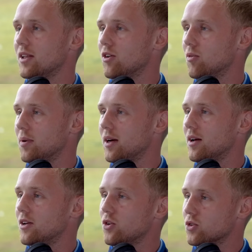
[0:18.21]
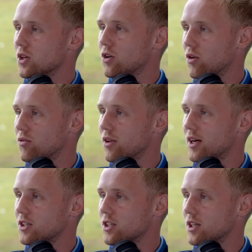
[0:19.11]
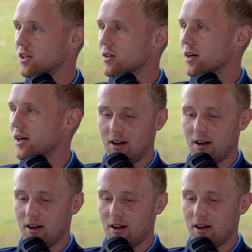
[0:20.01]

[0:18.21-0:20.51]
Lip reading: little bit using golf last year.